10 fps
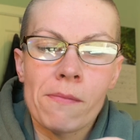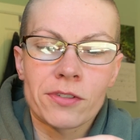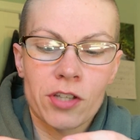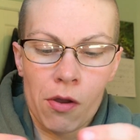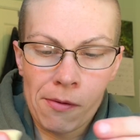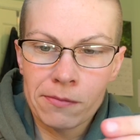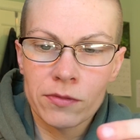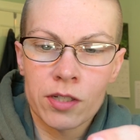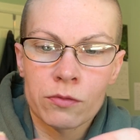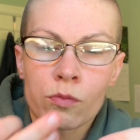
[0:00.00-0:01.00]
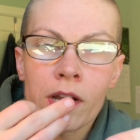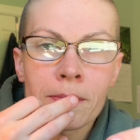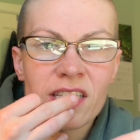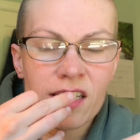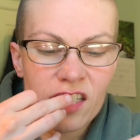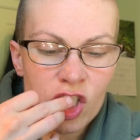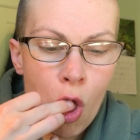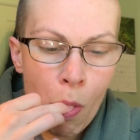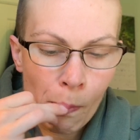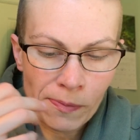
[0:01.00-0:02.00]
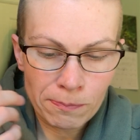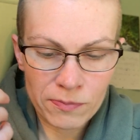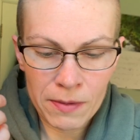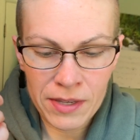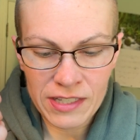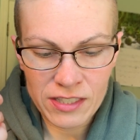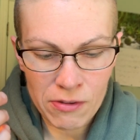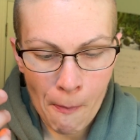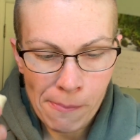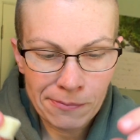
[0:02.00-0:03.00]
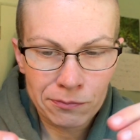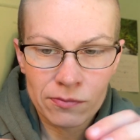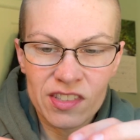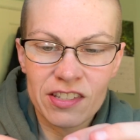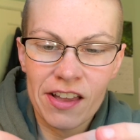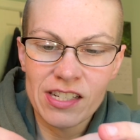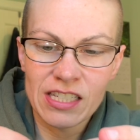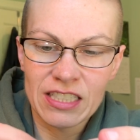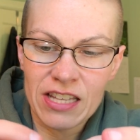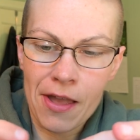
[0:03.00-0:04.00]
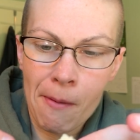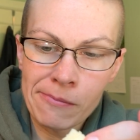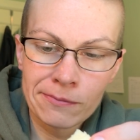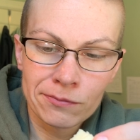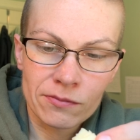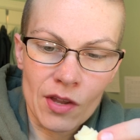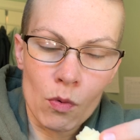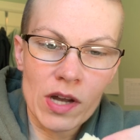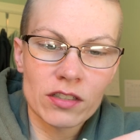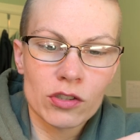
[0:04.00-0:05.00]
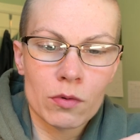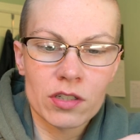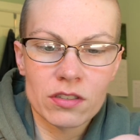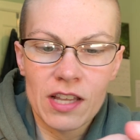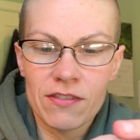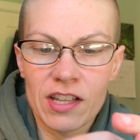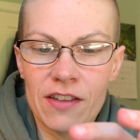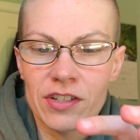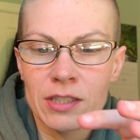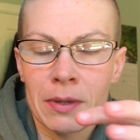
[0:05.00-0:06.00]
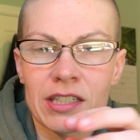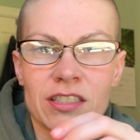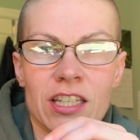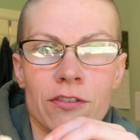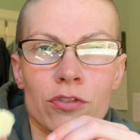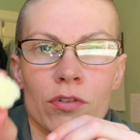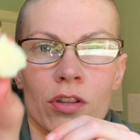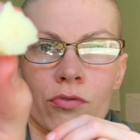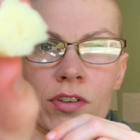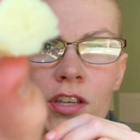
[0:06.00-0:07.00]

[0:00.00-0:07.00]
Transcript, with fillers: so, um, why am I saying this? Because scientists say that wild squirrels have a life expectancy of two to three